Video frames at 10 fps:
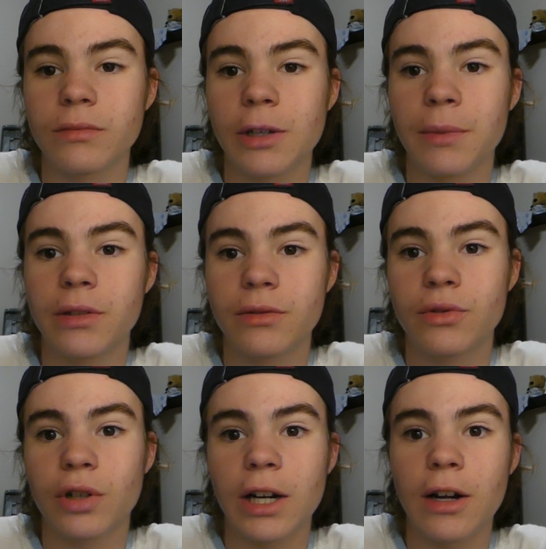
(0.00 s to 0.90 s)
I'm gonna
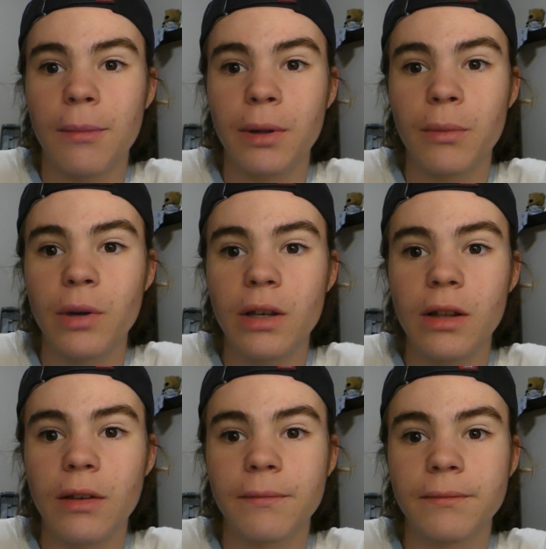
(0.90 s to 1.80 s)
try to upload
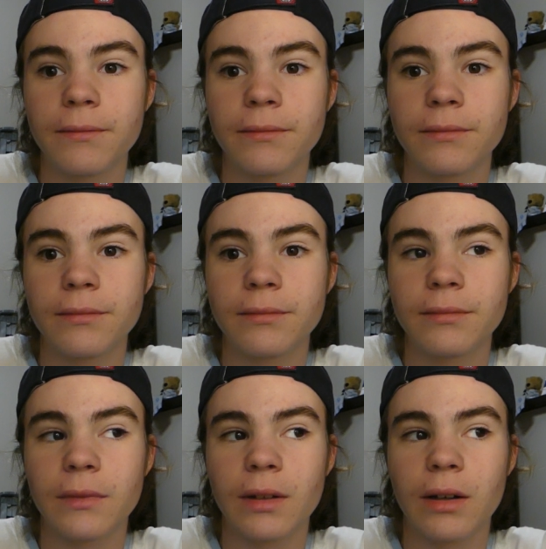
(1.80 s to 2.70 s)
weekly.
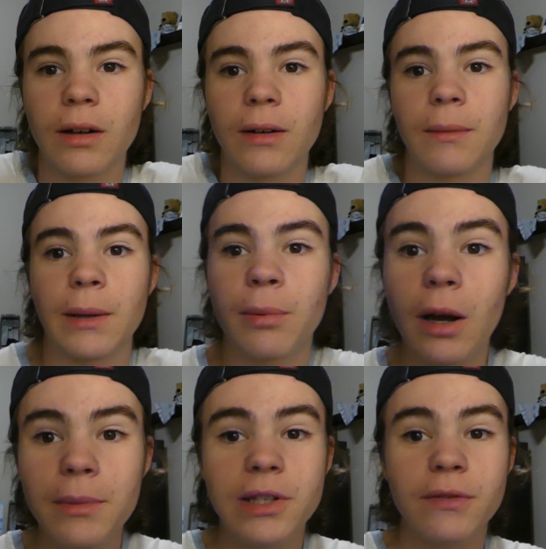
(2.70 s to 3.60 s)
Um, I
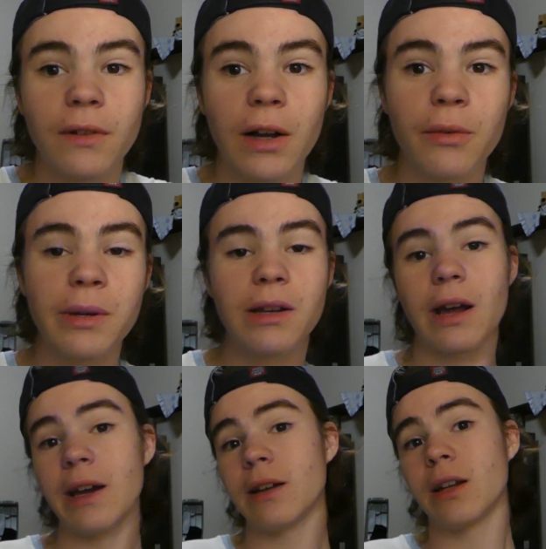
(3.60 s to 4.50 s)
promised this vlog would be
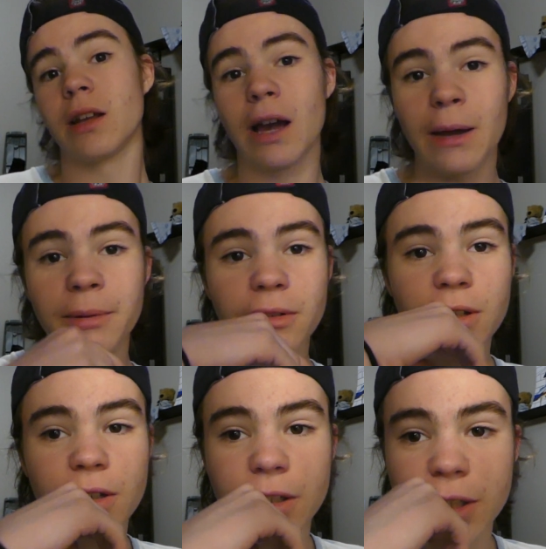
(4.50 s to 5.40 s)
tonight, and it
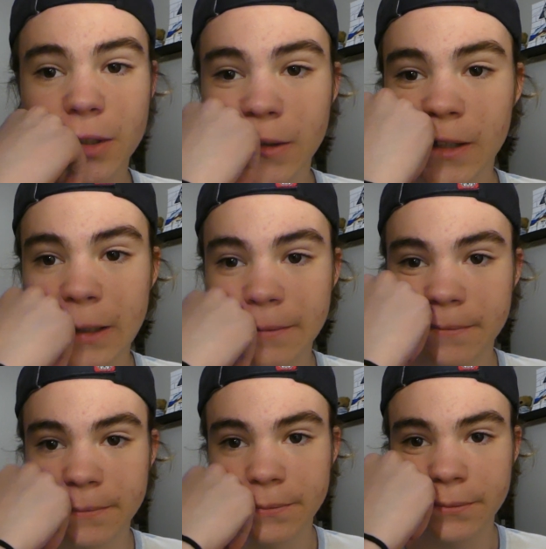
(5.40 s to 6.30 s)
happened. So, um,
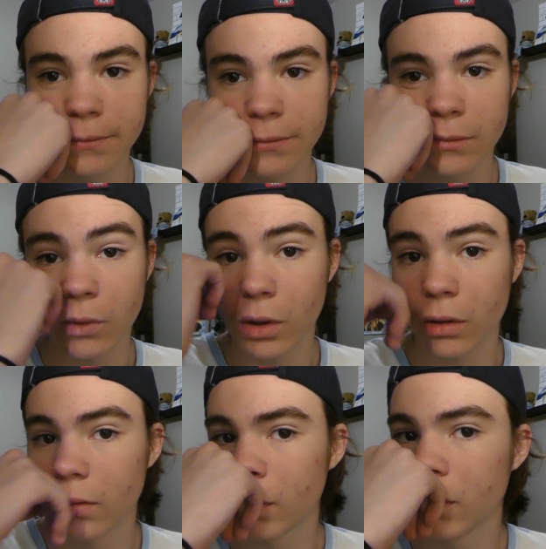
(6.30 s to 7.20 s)

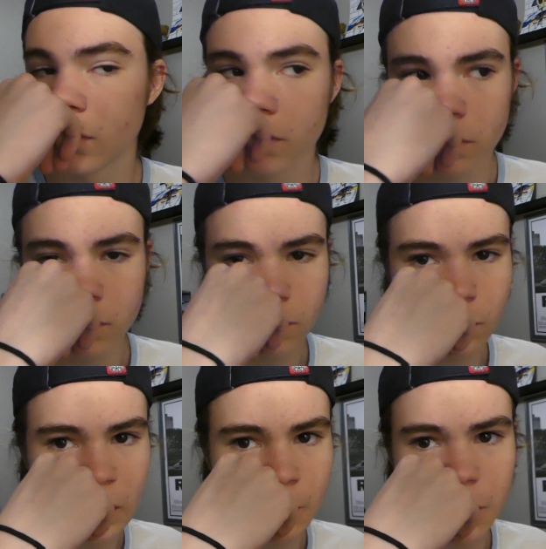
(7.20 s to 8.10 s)
well,
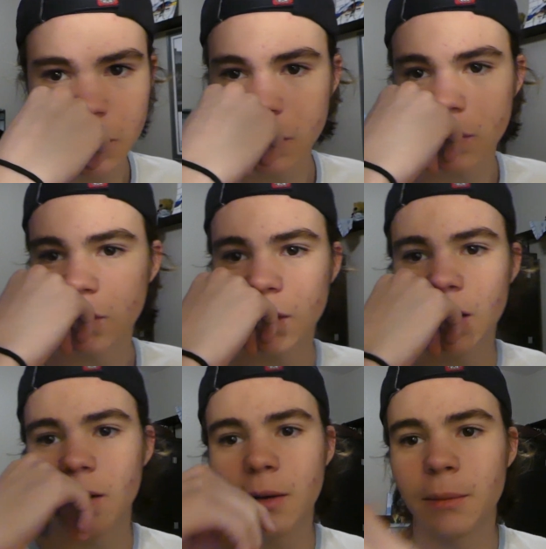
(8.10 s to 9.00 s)
maybe.
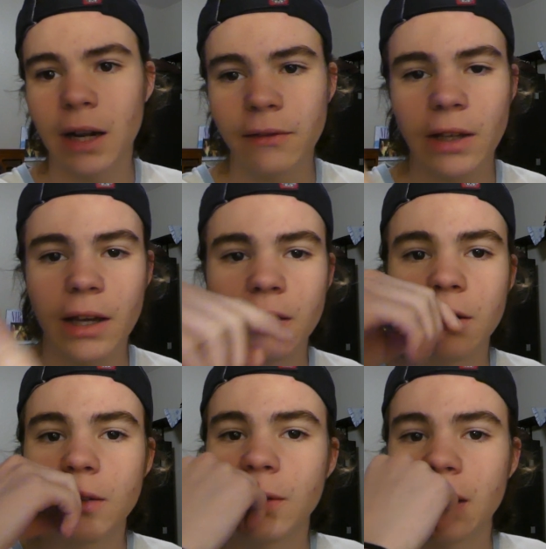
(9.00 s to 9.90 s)
But I have to edit
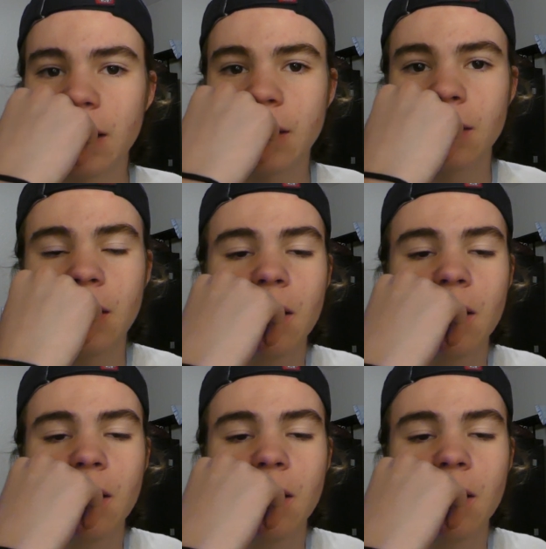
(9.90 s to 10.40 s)
it right now.